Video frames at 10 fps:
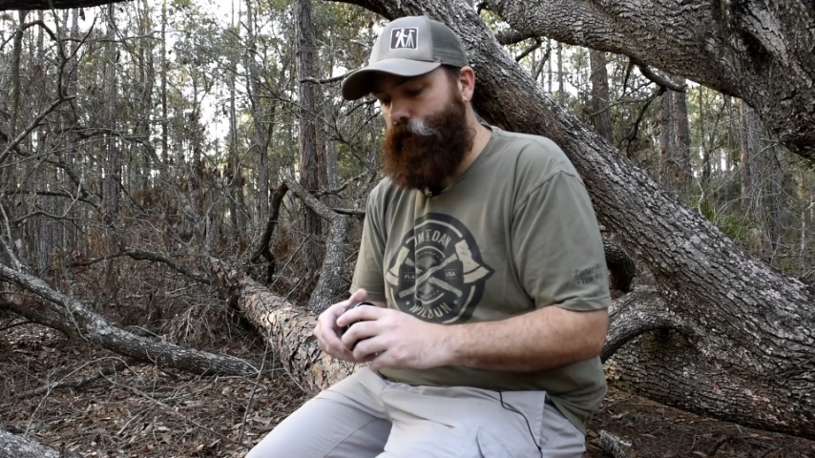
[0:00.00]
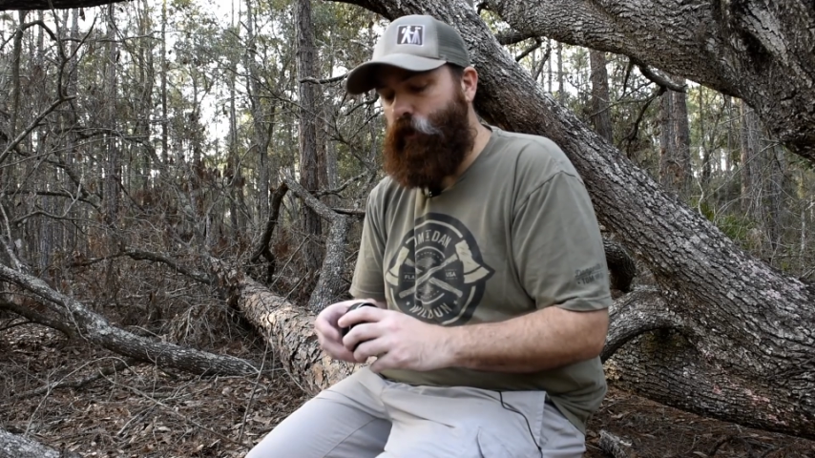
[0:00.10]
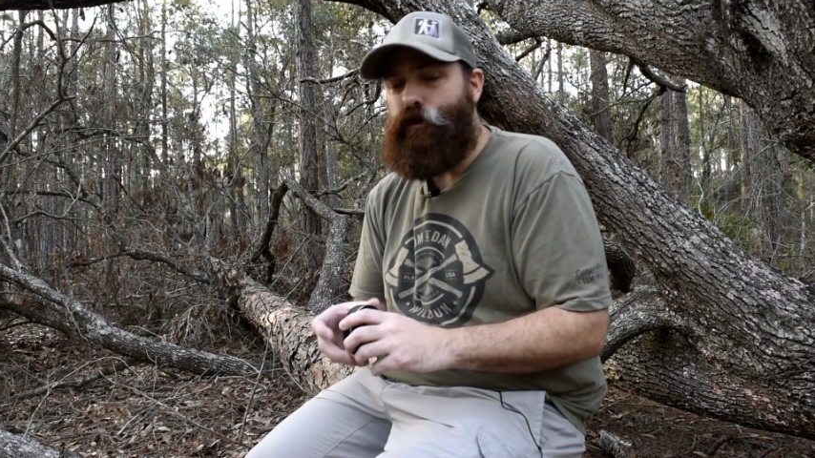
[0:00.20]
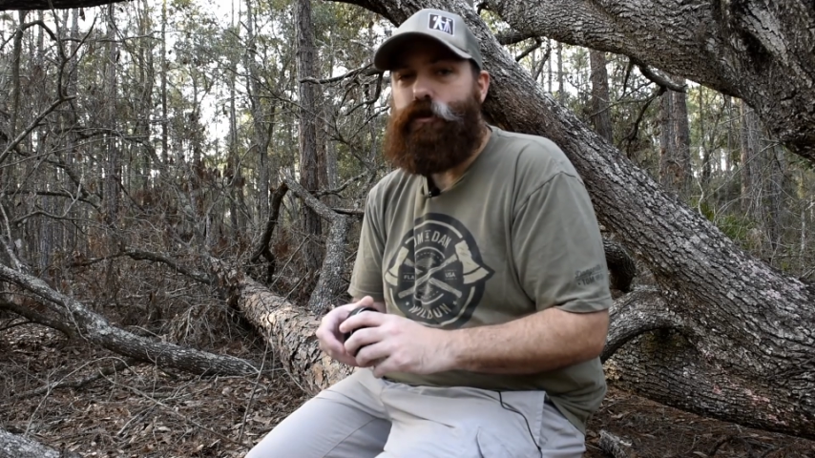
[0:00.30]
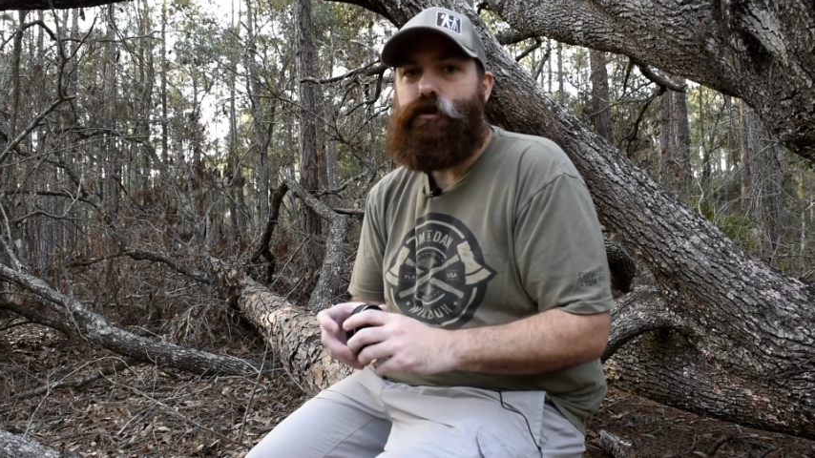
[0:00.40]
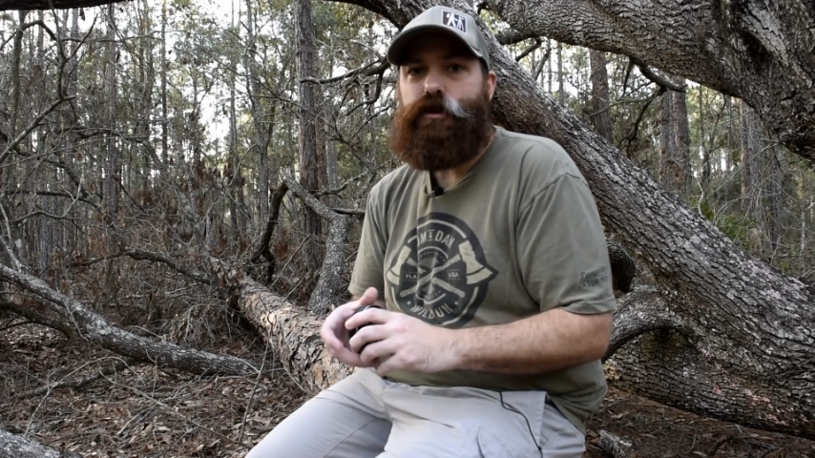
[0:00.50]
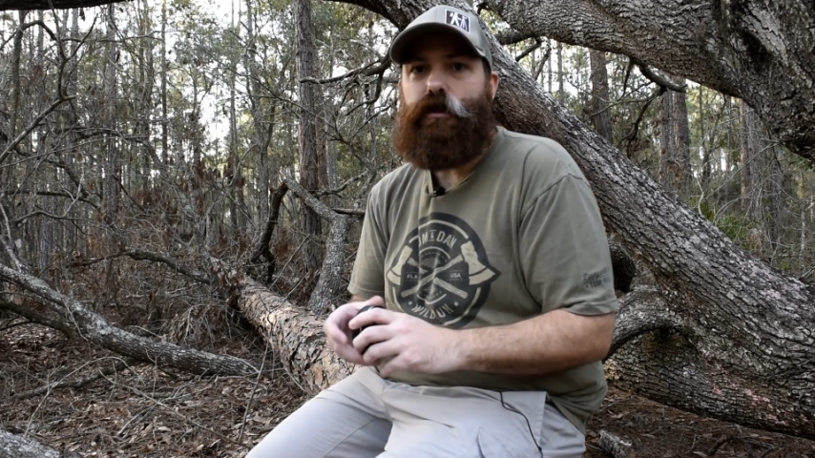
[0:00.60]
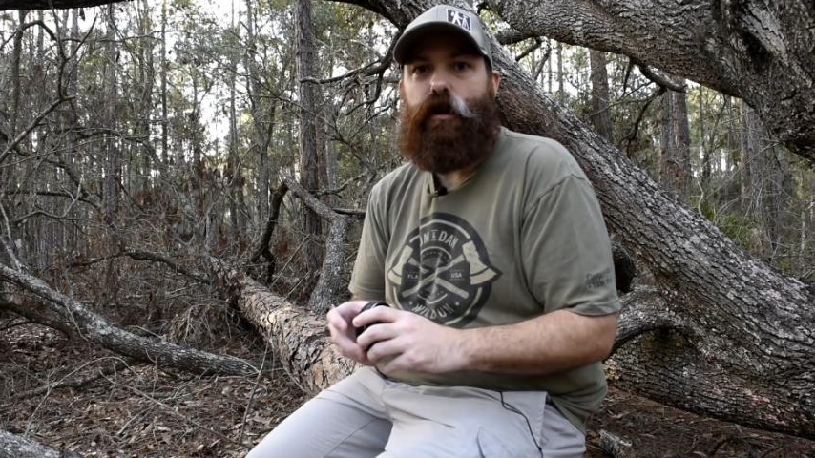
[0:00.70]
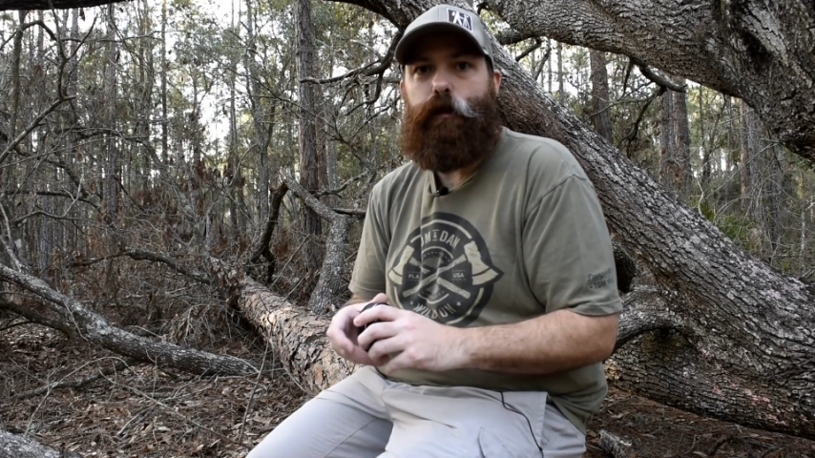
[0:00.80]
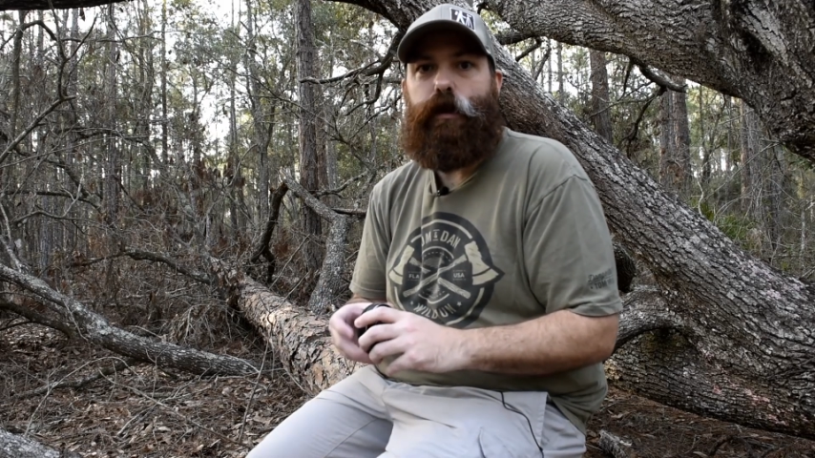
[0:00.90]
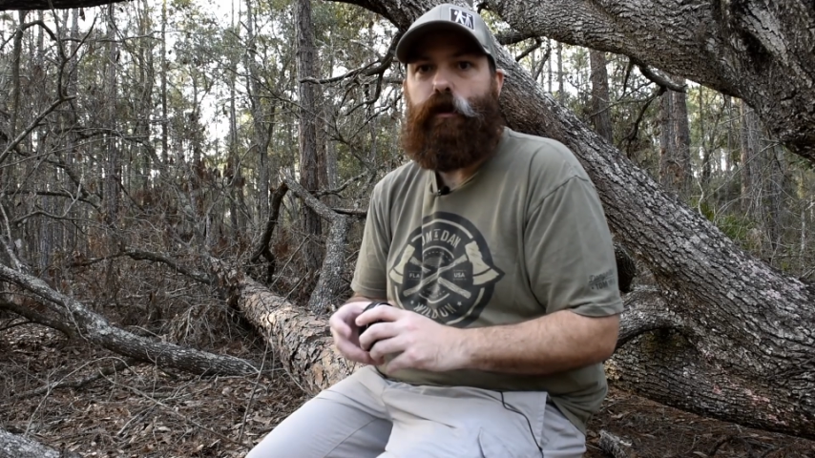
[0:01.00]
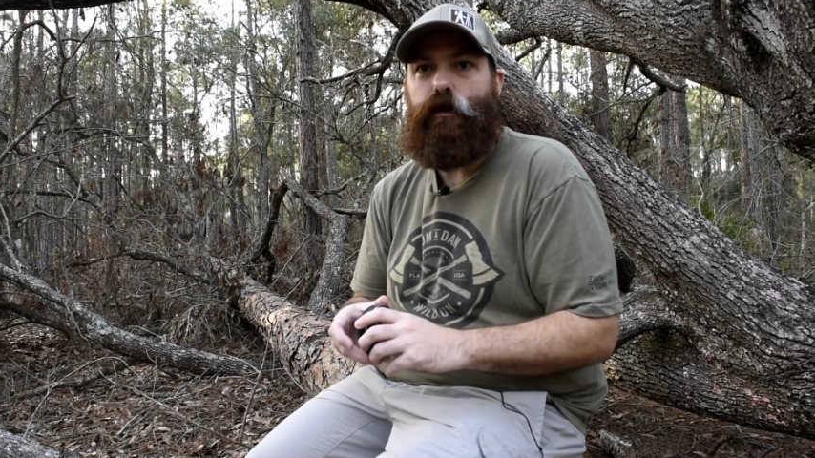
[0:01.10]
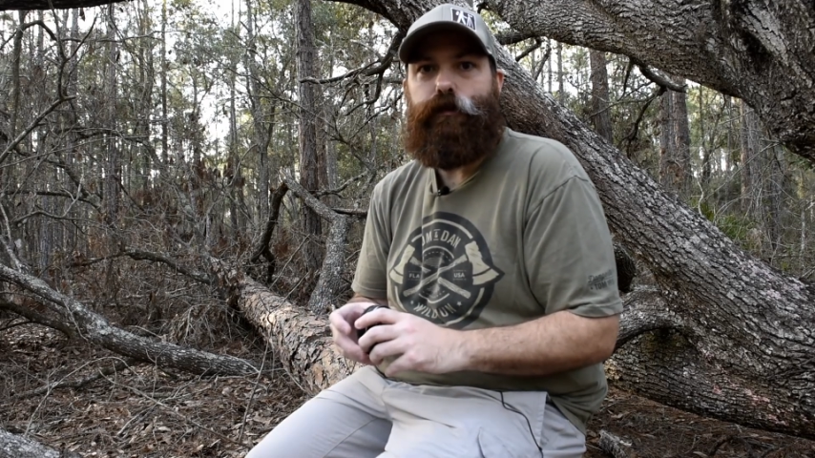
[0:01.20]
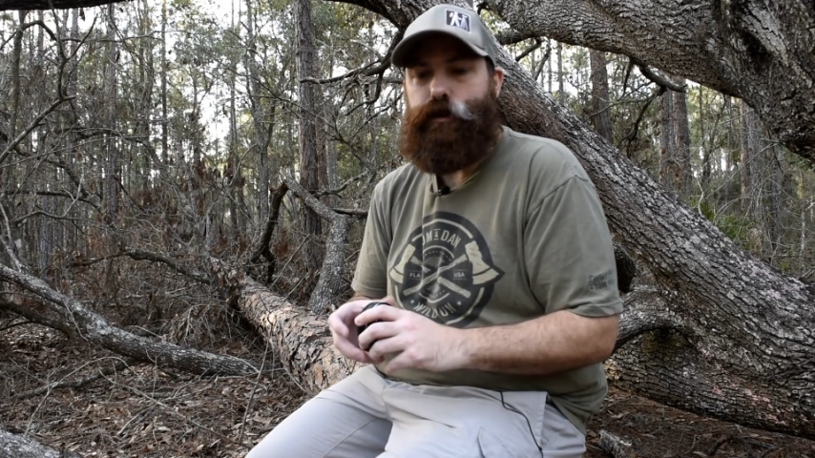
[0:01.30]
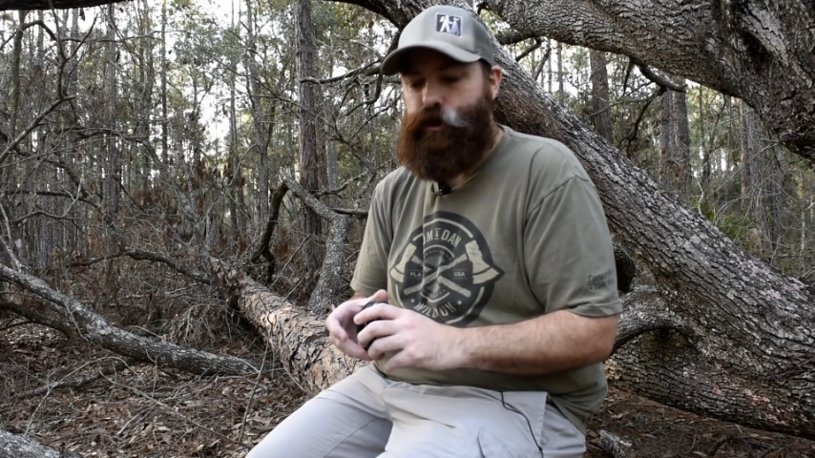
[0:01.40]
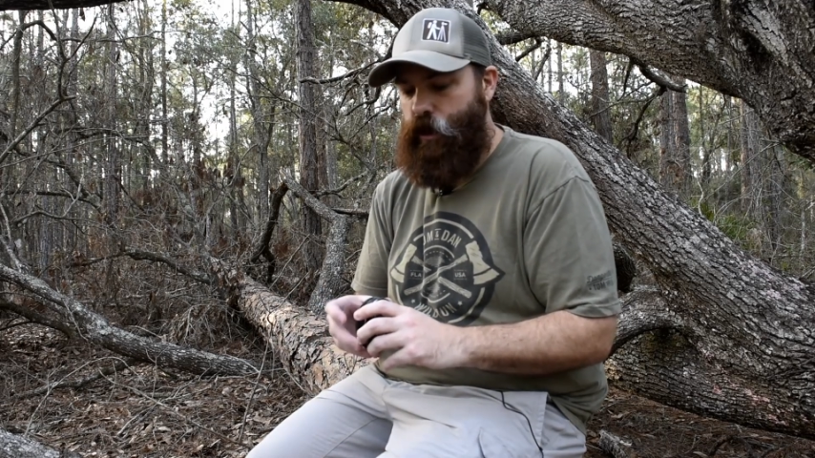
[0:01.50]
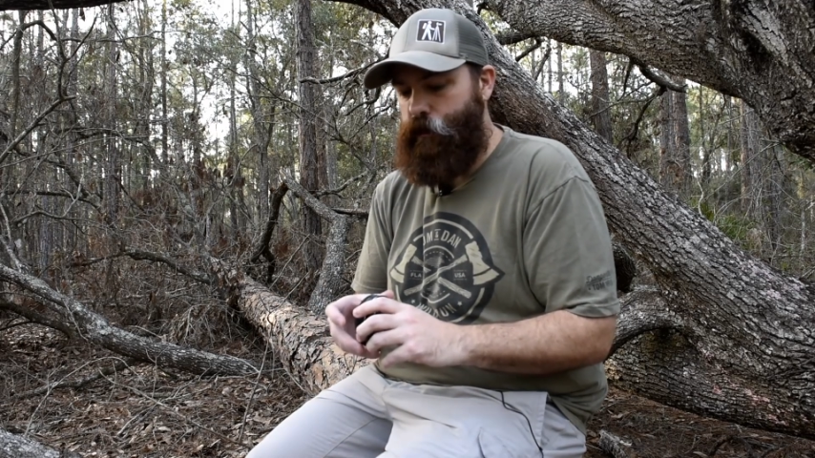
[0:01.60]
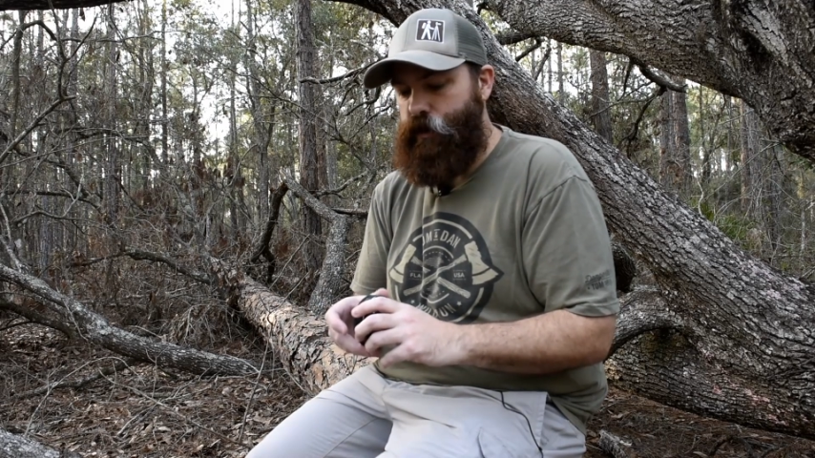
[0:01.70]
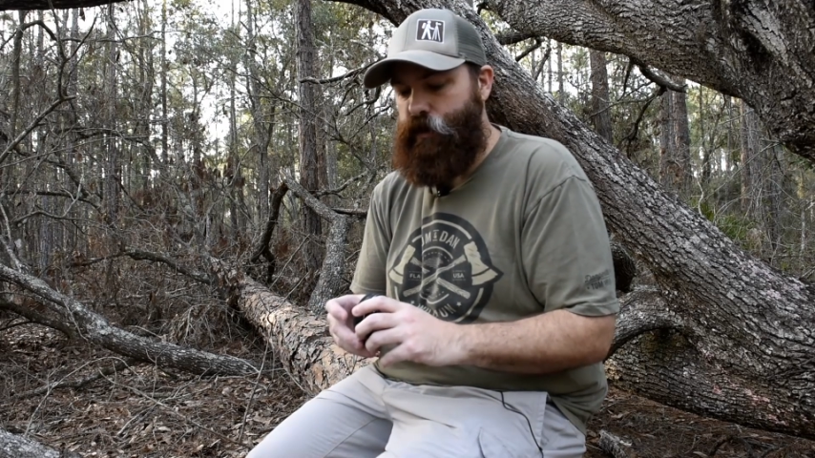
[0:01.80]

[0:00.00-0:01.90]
filters come in all different shapes